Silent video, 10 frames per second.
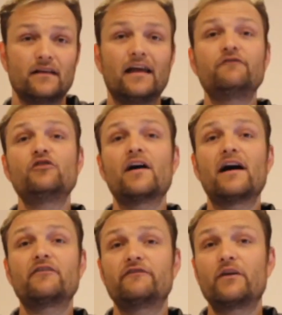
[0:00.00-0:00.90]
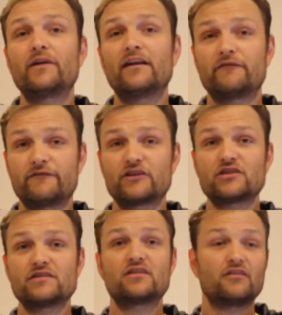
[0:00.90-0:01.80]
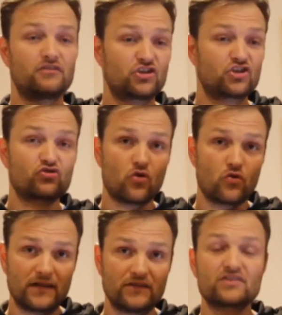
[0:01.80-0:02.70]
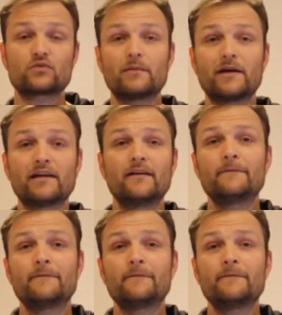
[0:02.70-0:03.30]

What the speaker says: If you have a very efficient stroke in swimming,